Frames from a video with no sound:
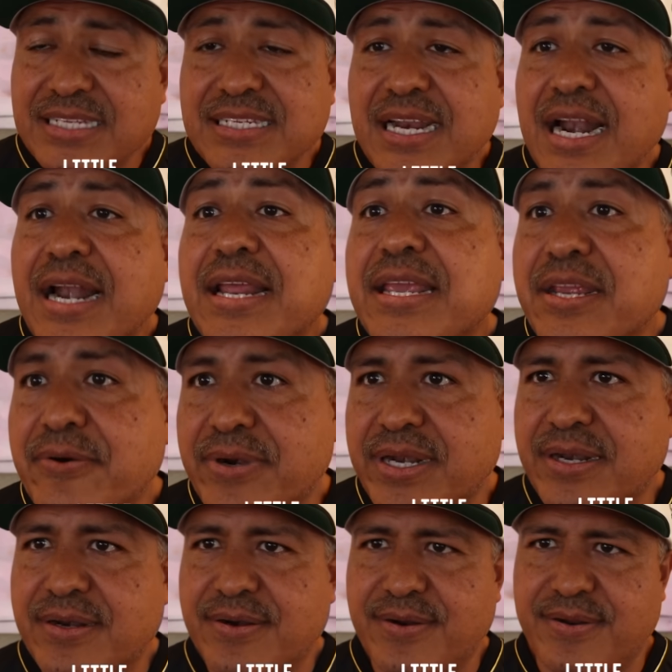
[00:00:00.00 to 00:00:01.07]
I said, I didn't hear
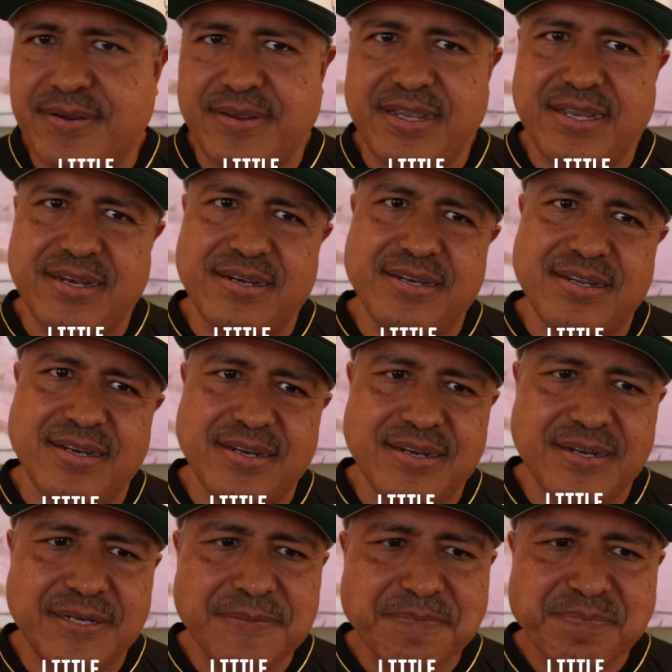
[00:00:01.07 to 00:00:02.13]
it, and
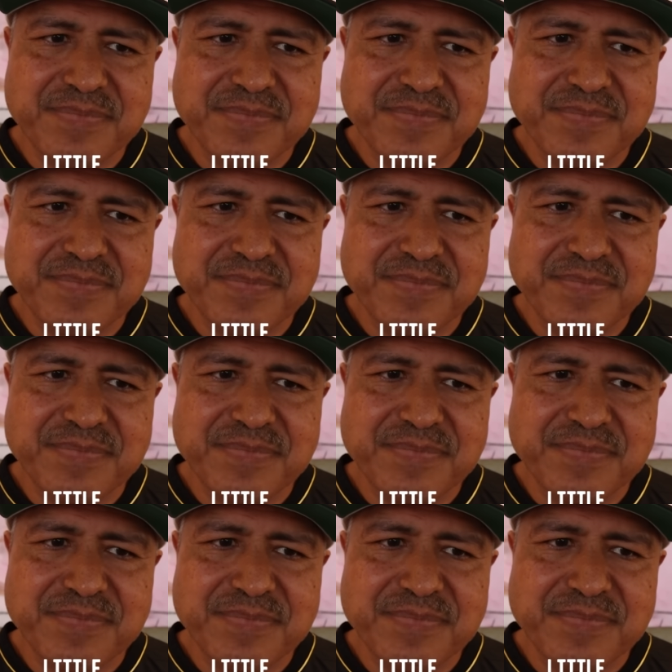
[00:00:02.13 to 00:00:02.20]
I